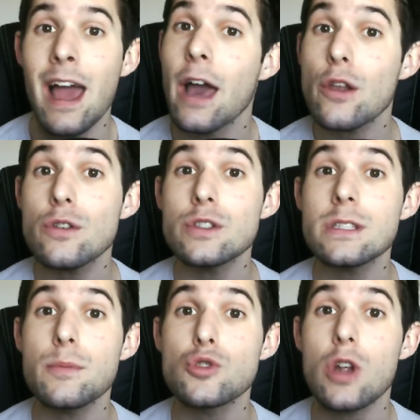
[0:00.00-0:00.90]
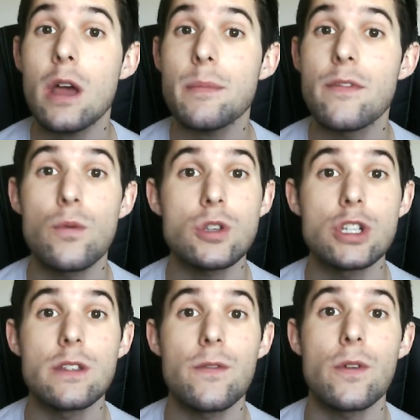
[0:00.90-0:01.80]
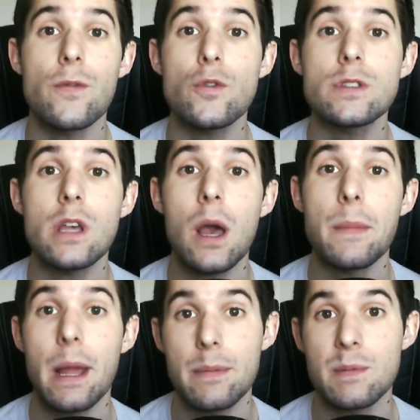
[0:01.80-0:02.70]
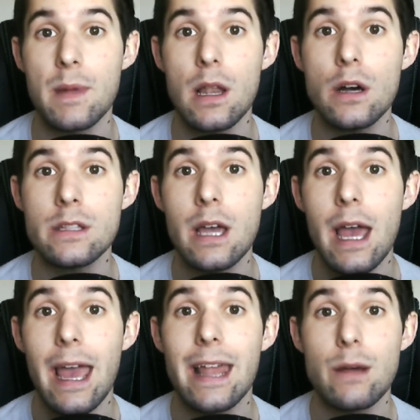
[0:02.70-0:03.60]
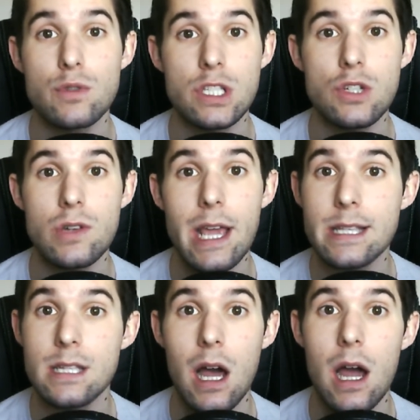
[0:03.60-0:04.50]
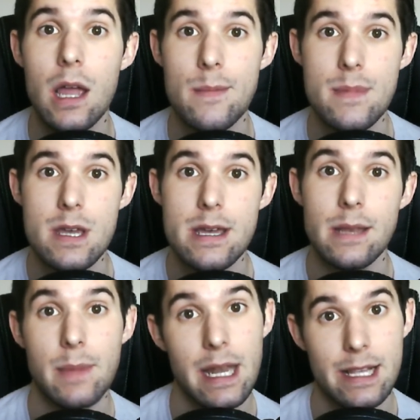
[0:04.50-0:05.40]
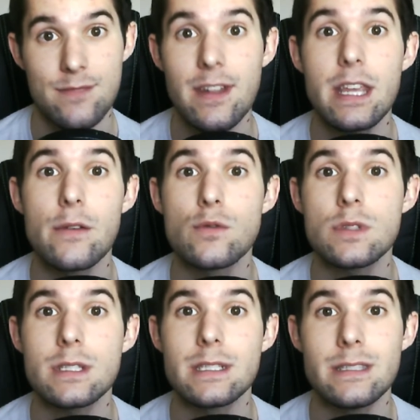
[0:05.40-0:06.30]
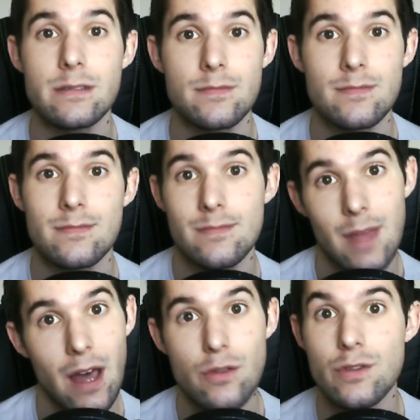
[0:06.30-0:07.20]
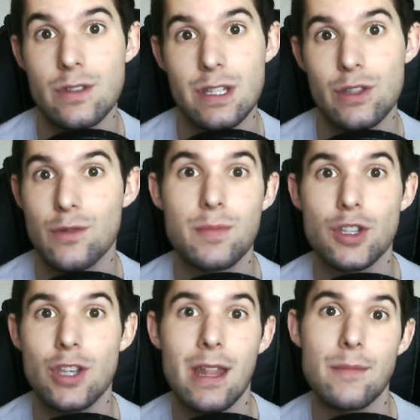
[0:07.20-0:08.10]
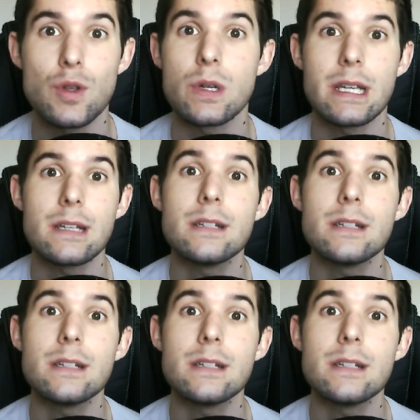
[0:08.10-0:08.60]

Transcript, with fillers: and also subscribe if you're watching this for the first time. It helps me a lot. And I will see you next time in my next videos and other stupid shit I'm doing.